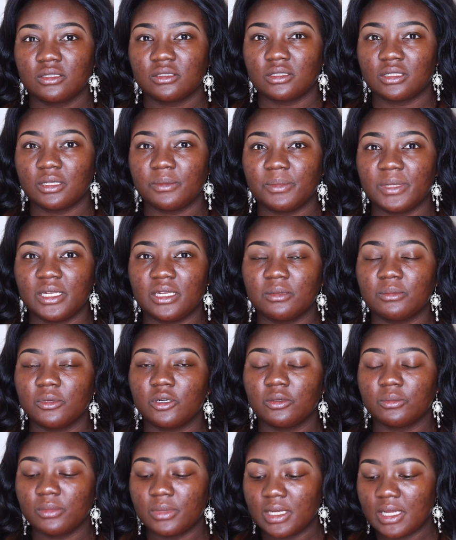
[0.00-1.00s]
to the
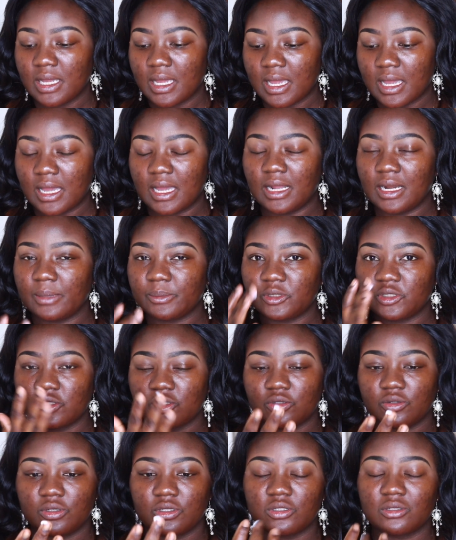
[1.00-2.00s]
minimum. And I'm
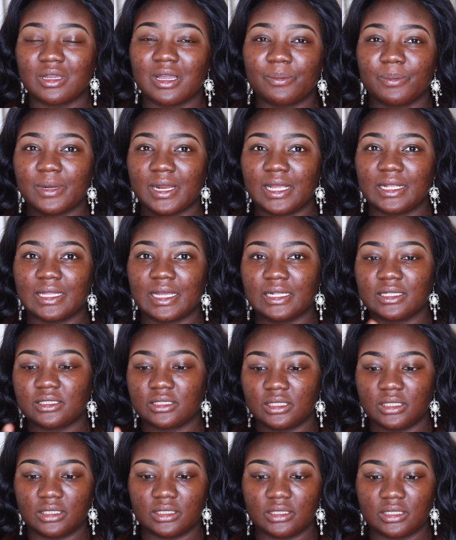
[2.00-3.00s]
just going to apply that
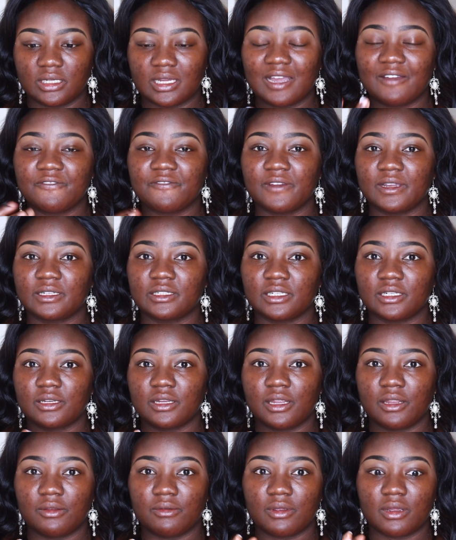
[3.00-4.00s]
in the affected
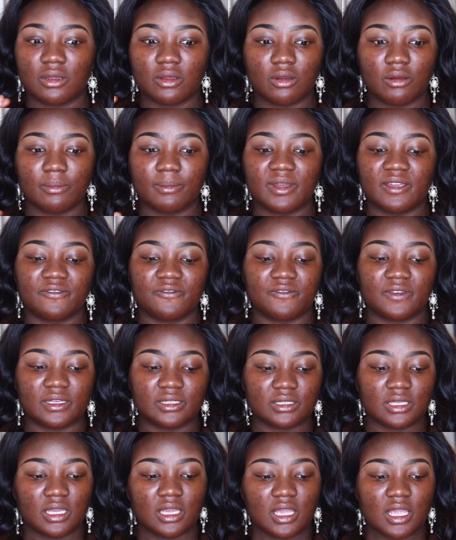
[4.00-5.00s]
area on my
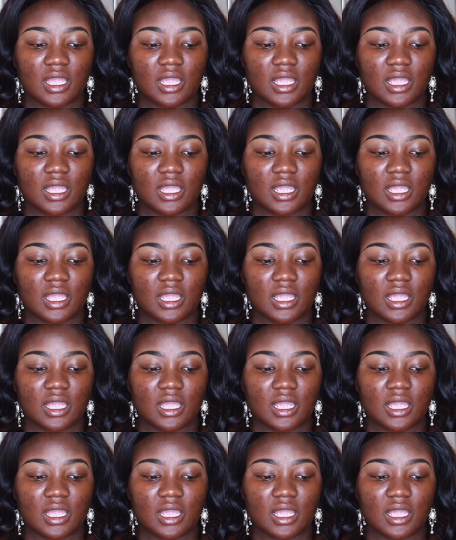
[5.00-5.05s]
face.